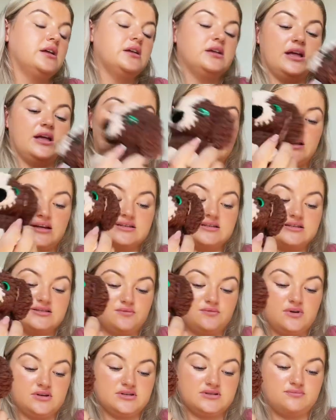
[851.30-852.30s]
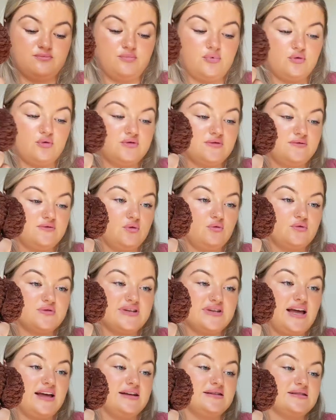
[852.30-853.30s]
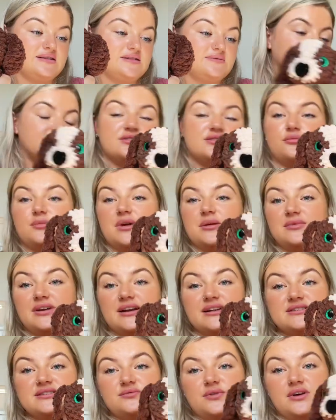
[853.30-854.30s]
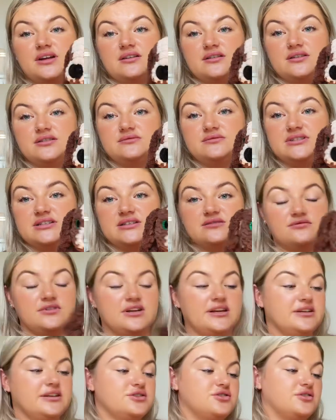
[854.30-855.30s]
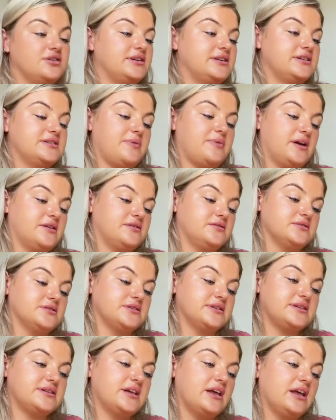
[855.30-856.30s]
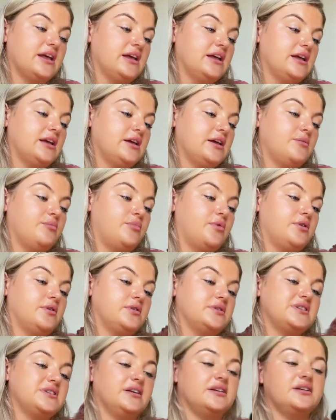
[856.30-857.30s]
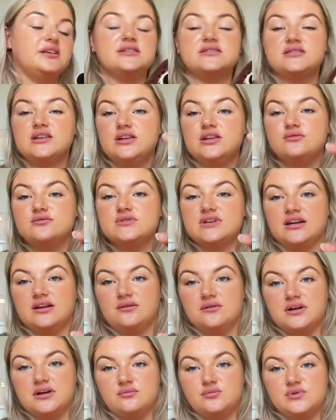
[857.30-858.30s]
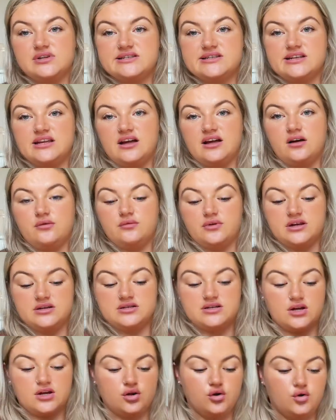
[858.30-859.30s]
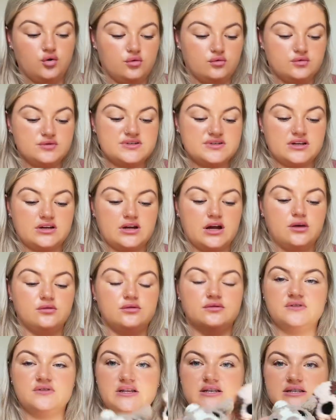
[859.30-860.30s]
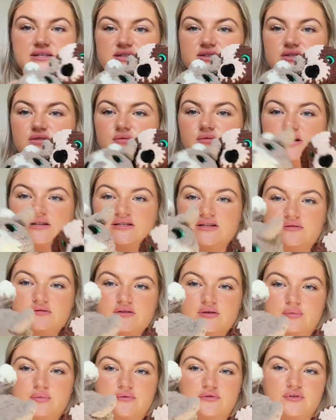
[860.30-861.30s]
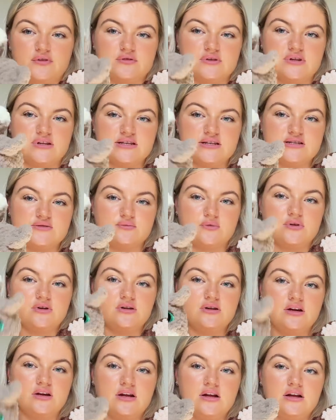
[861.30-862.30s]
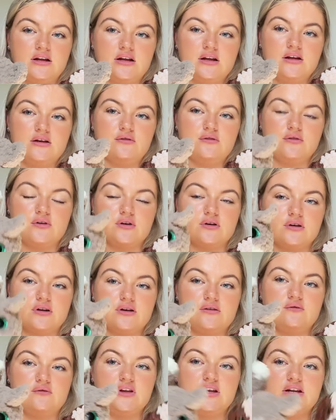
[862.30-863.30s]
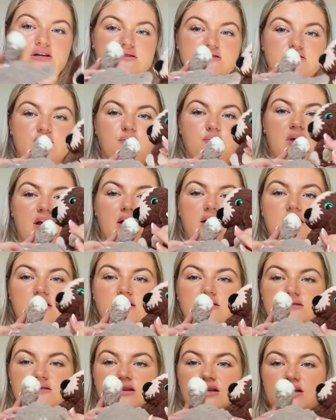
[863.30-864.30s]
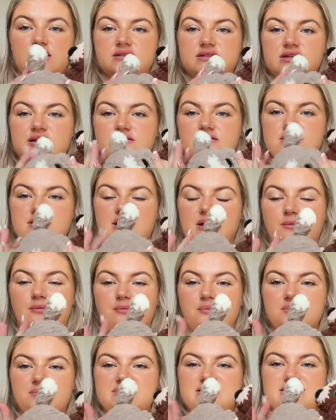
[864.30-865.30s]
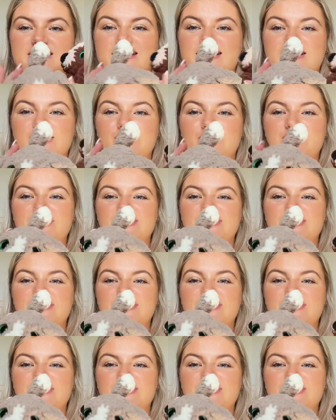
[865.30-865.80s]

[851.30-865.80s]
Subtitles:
And that is what both of those had. So maybe that's why I didn't really enjoy these patterns. But yeah, he's cute anyway, and we'll see how it goes. Out of these 2, I definitely preferred this one, for convenience of making it, and his ears keep sticking up.